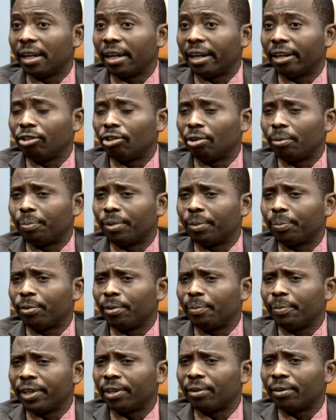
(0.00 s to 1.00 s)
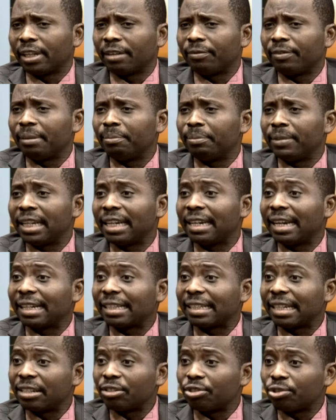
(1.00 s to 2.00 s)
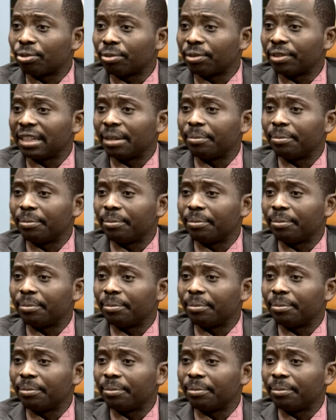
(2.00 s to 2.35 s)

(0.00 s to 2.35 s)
you know, people may not give them needed attention.